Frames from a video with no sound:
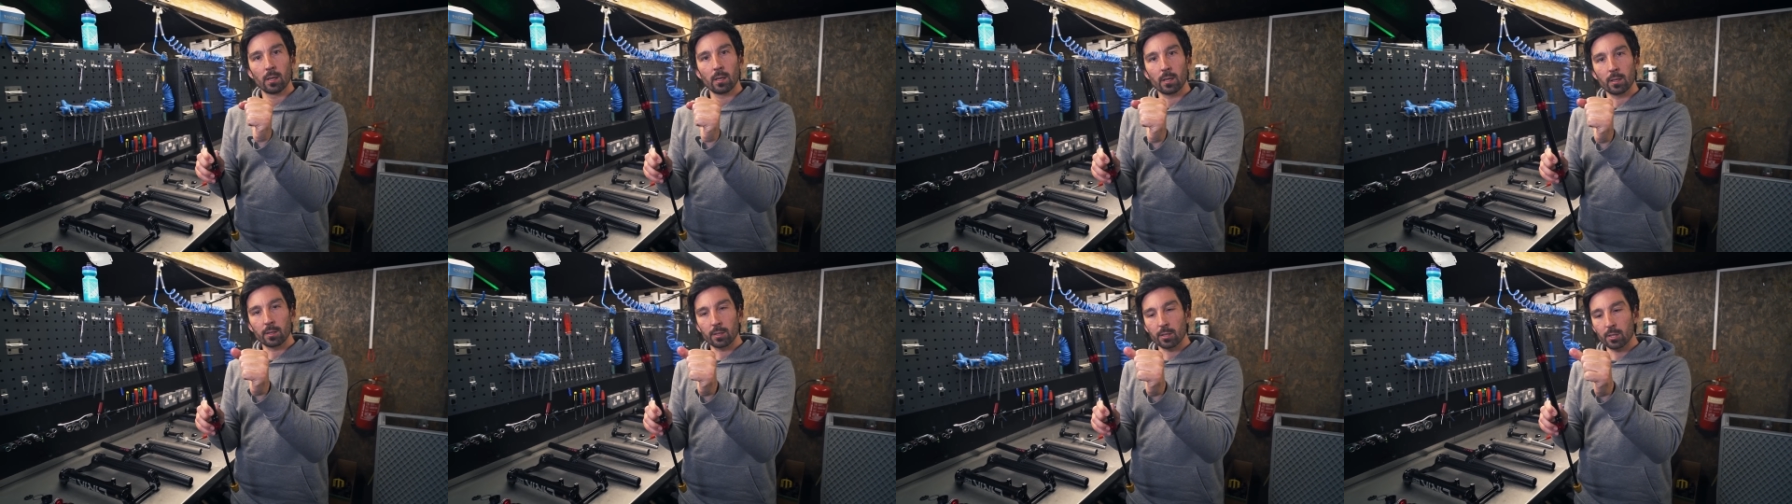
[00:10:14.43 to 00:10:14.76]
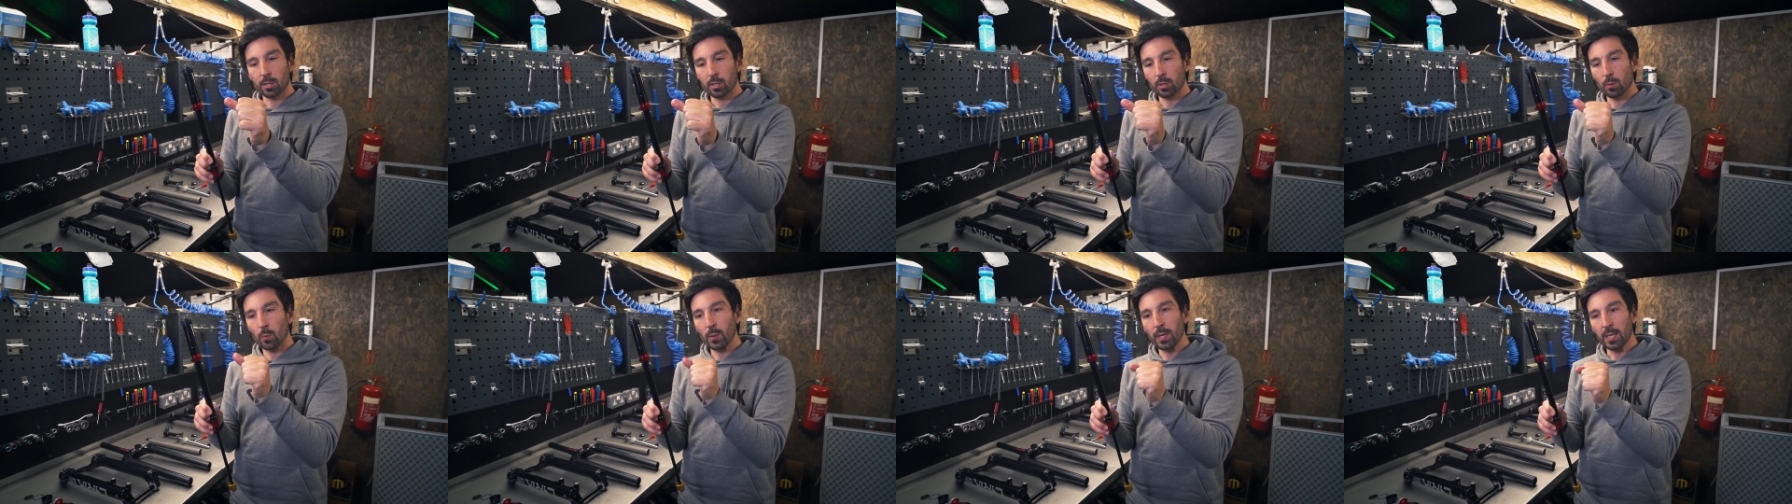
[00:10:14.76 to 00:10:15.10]
and
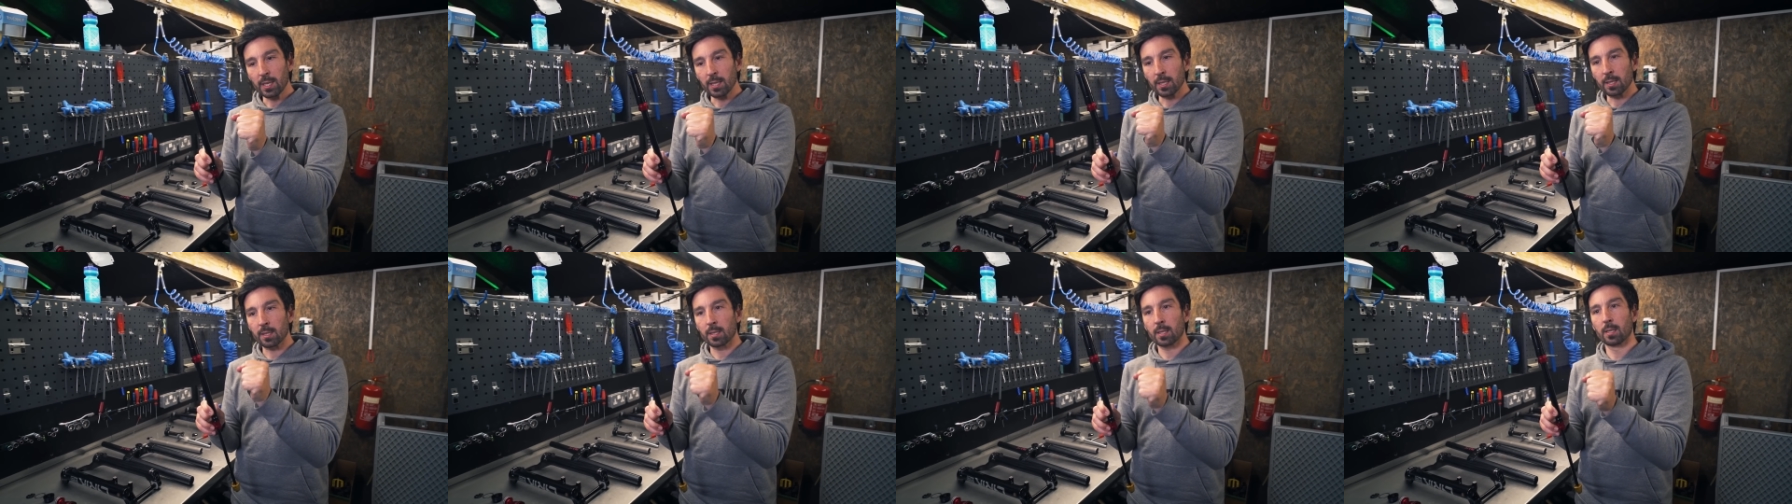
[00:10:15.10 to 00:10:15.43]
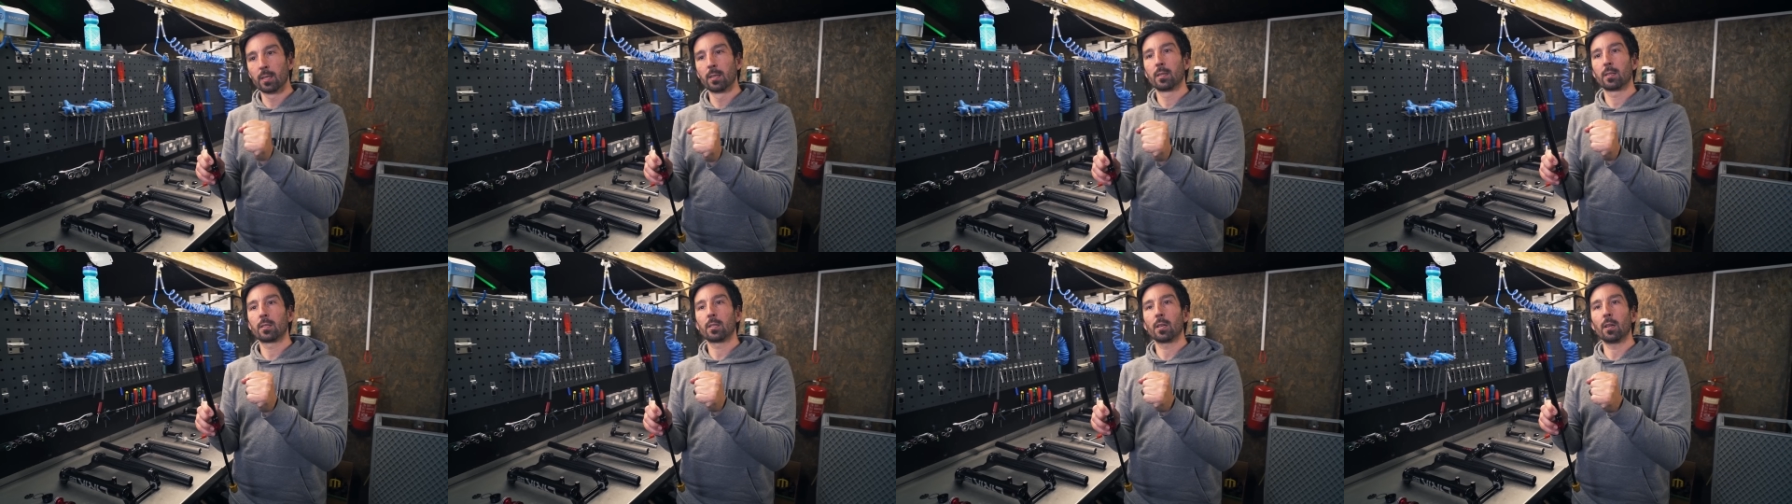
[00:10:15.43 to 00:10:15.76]
squeezed
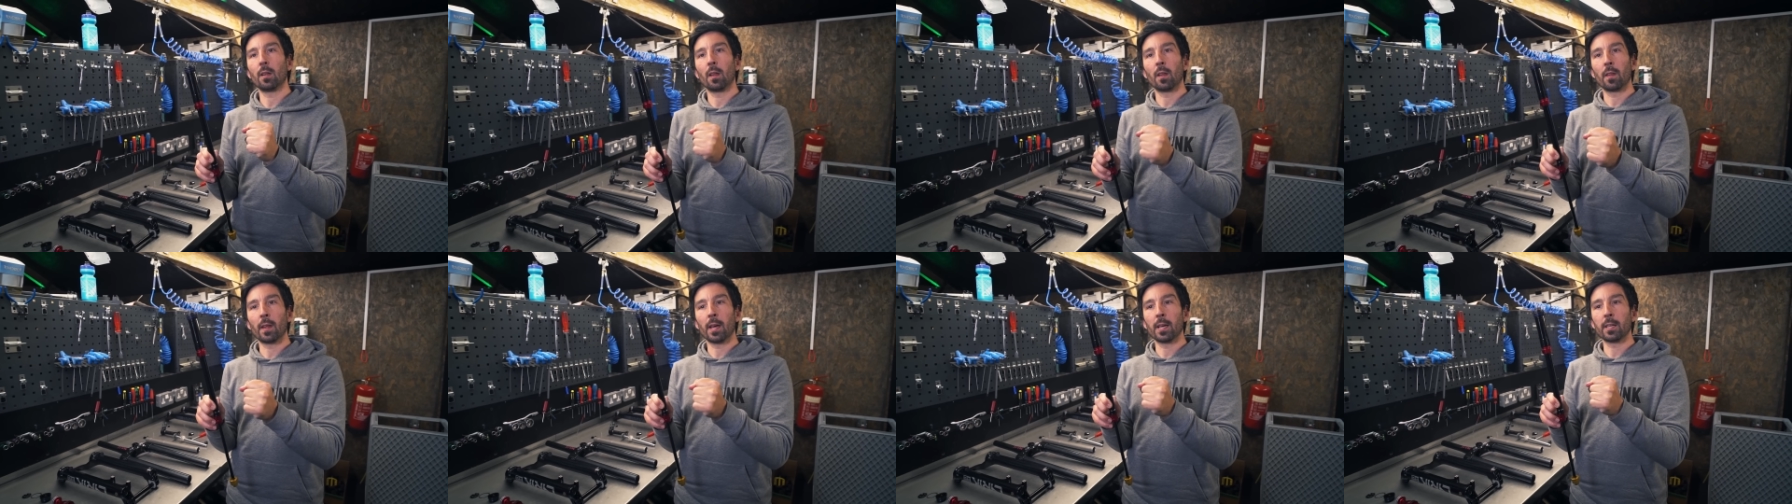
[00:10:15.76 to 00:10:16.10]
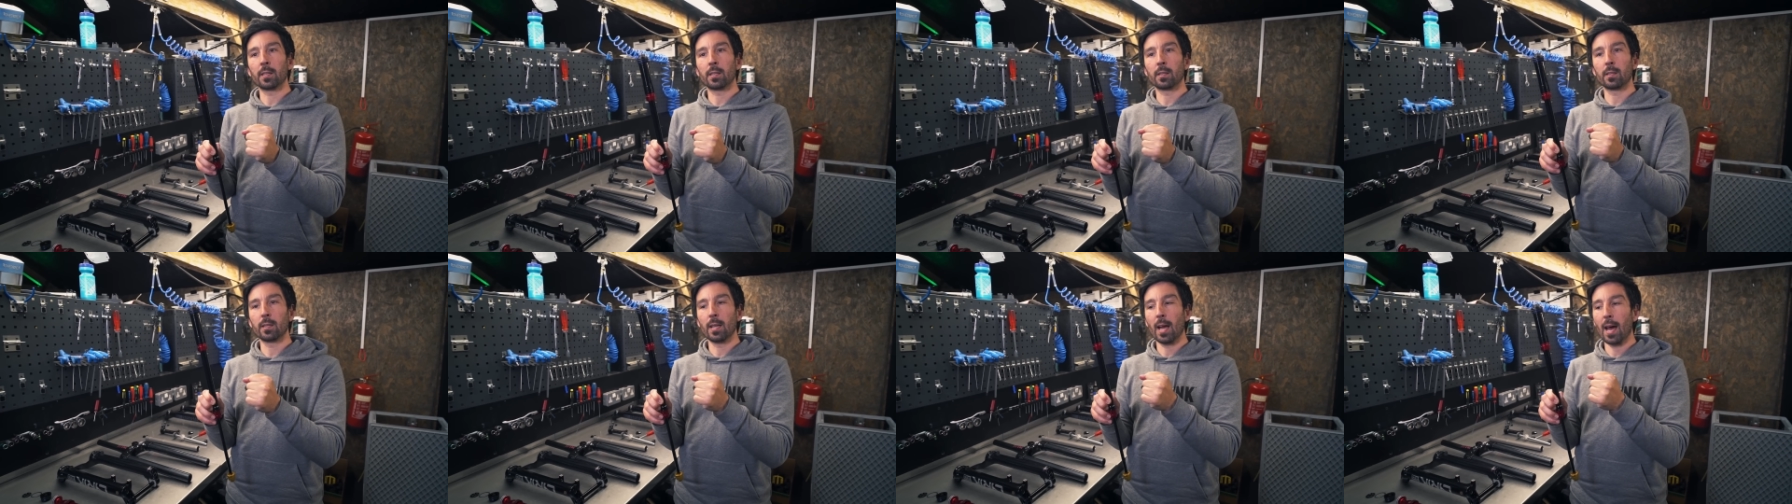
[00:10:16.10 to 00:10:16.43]
so that they
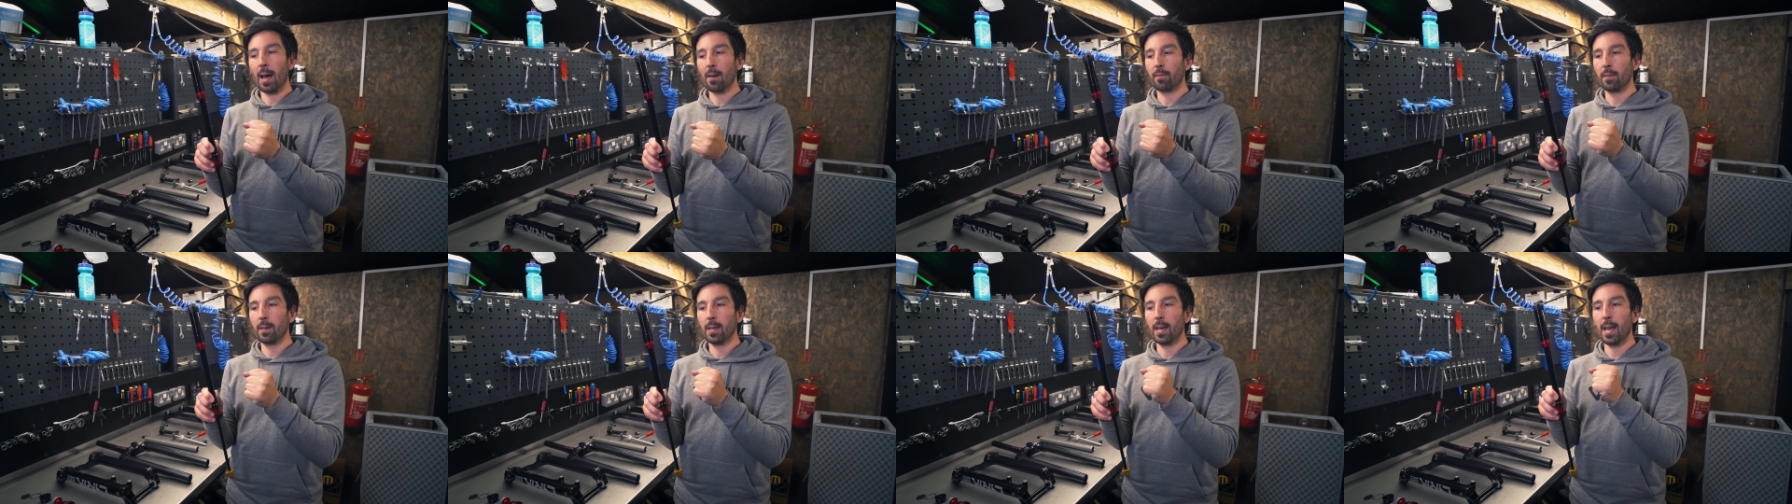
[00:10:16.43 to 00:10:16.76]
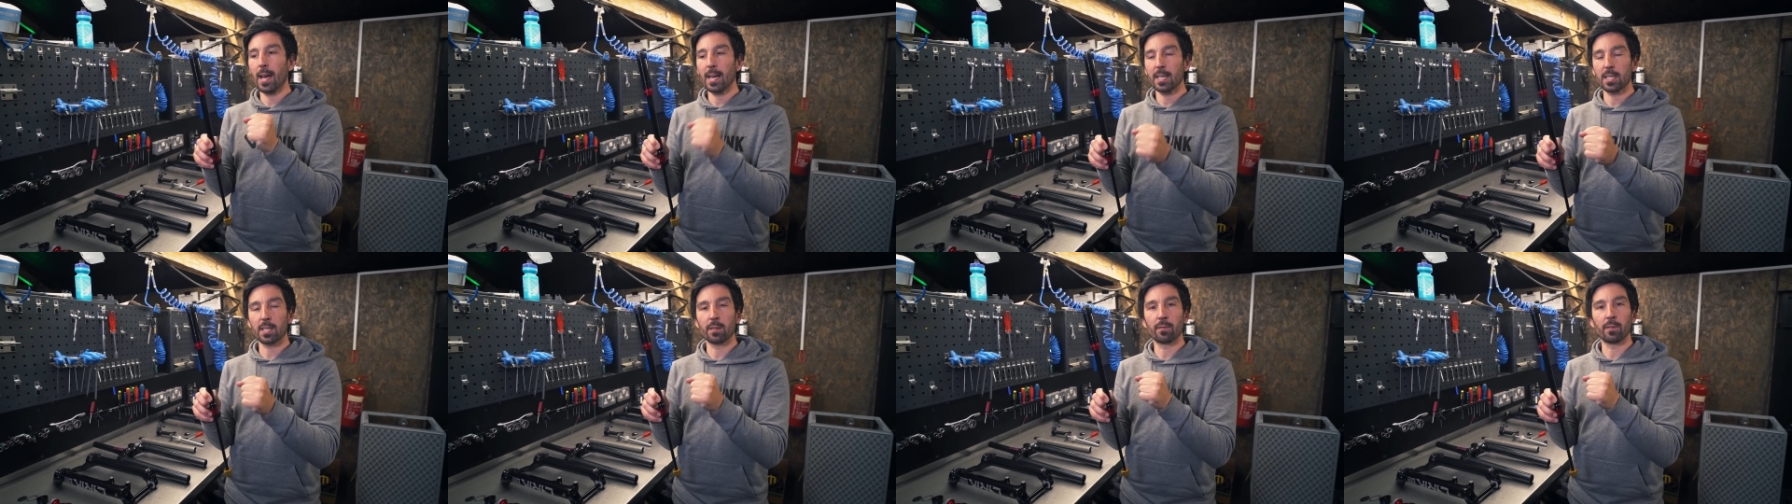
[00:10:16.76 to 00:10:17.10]
have
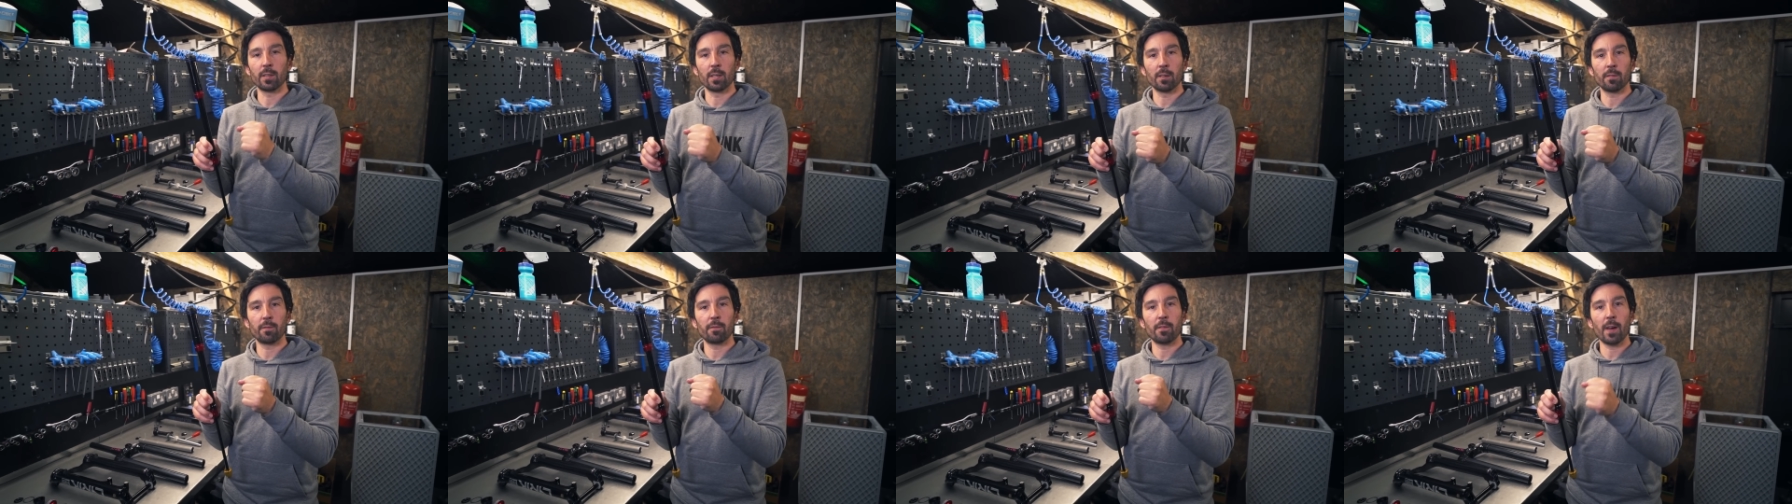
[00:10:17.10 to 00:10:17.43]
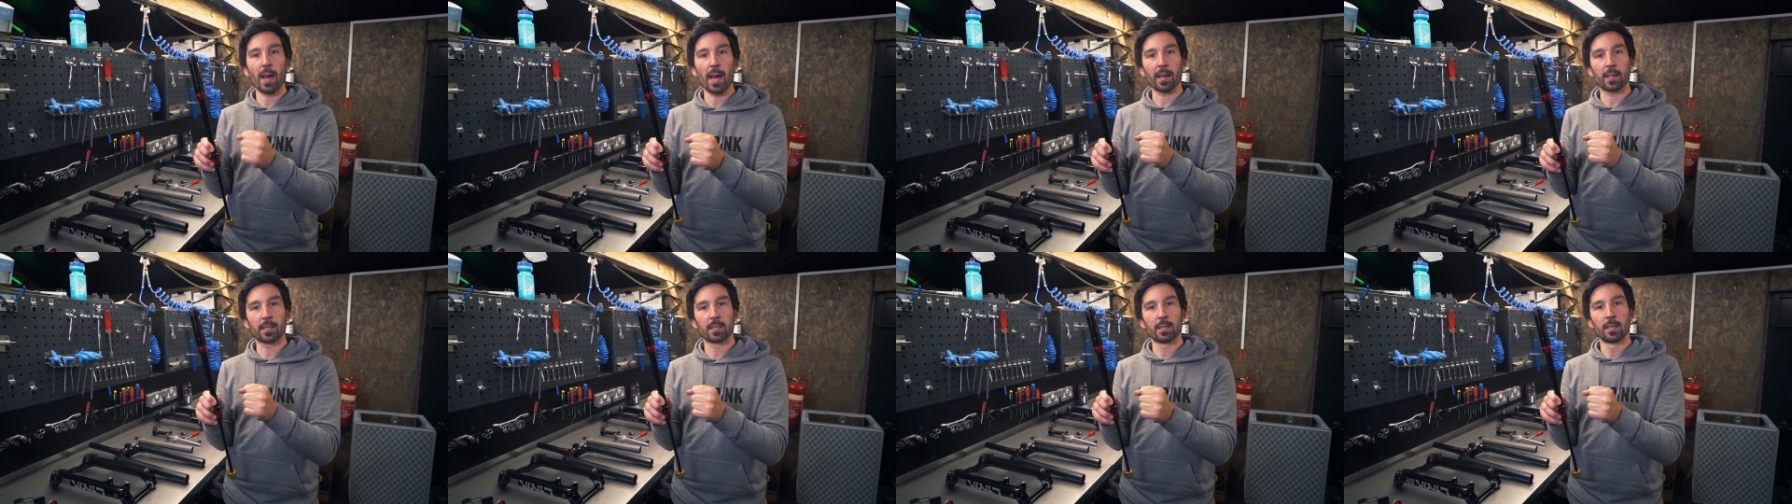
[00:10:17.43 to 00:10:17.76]
less of an
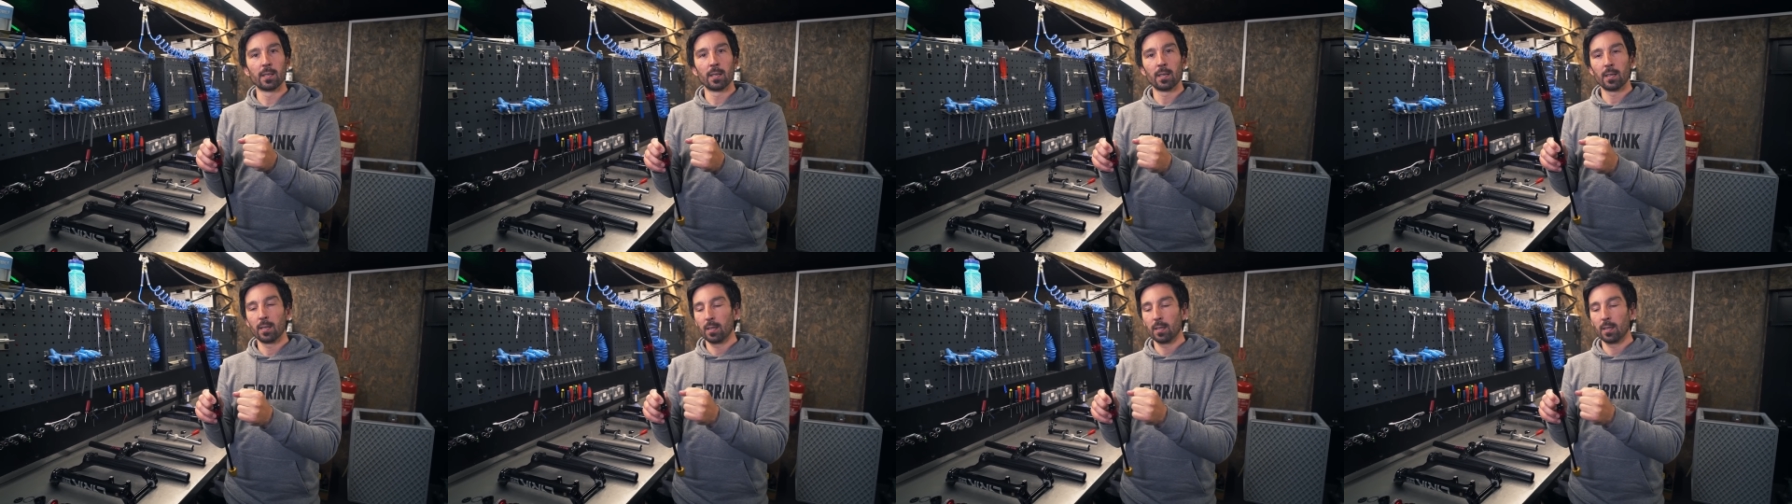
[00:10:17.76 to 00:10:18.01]
effect.